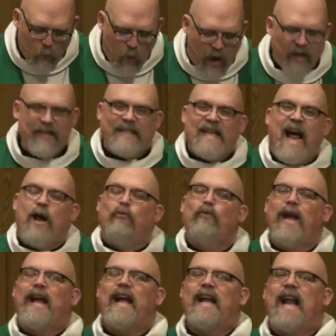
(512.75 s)
While it's
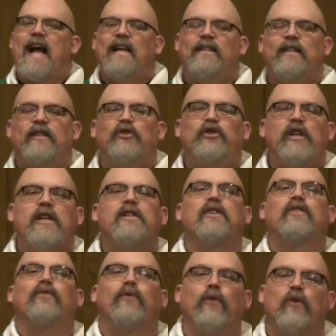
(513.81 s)
not recognized as
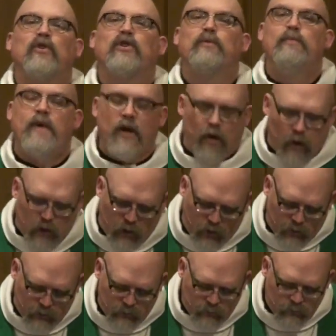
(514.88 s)
Jesus' first miracle
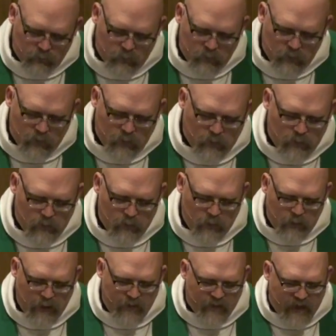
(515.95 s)

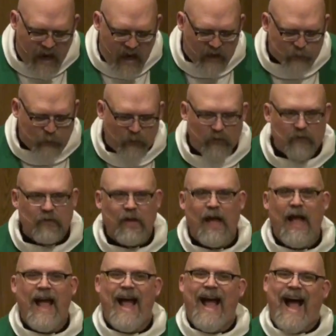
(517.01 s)
in the Gospels,
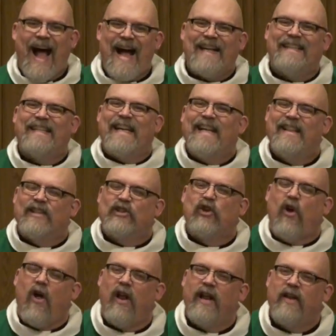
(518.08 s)
I see
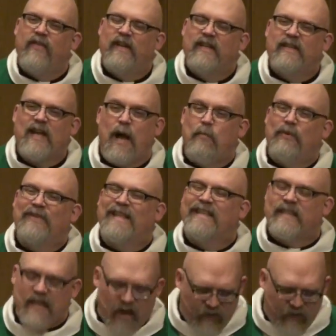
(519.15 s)
this calling of the disciples as